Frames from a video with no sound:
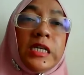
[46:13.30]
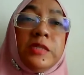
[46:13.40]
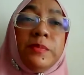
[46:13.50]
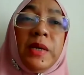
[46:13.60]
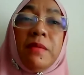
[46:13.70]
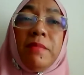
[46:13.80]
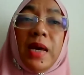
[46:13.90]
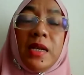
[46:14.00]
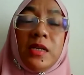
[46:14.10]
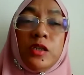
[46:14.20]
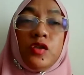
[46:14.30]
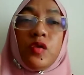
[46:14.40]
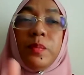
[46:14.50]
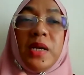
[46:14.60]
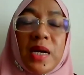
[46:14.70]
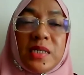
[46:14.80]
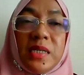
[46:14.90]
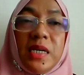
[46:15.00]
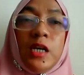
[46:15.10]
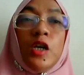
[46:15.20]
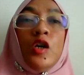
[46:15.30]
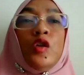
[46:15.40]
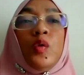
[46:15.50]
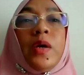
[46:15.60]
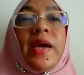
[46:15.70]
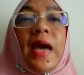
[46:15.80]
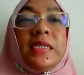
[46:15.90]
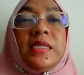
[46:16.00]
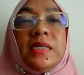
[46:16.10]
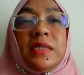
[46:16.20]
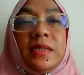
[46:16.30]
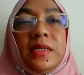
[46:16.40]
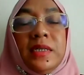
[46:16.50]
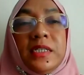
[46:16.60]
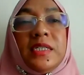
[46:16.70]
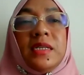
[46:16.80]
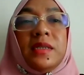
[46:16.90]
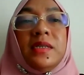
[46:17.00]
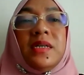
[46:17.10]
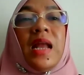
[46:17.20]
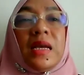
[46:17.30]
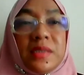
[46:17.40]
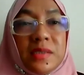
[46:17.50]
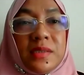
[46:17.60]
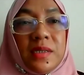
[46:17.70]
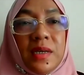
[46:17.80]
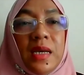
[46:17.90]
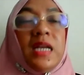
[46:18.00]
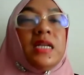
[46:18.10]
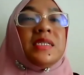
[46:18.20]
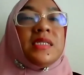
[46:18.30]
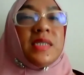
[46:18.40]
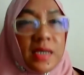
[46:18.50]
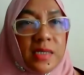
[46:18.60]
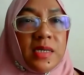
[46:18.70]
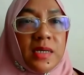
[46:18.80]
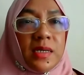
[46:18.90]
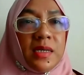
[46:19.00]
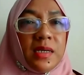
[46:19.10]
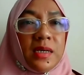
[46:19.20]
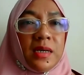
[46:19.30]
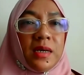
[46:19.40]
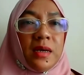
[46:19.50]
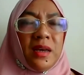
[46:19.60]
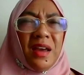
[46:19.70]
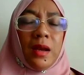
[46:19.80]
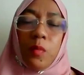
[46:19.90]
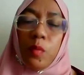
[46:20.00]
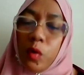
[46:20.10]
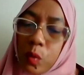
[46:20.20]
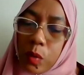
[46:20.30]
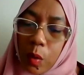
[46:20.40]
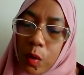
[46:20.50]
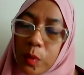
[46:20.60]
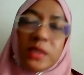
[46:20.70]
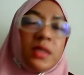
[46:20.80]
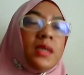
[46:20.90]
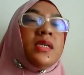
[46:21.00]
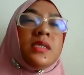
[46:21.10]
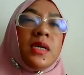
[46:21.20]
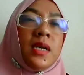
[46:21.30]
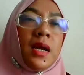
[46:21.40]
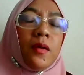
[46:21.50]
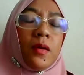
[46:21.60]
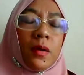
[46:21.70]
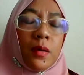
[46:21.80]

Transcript: It's be a man, so be nicely, to cater certain class in the society. And you always listen that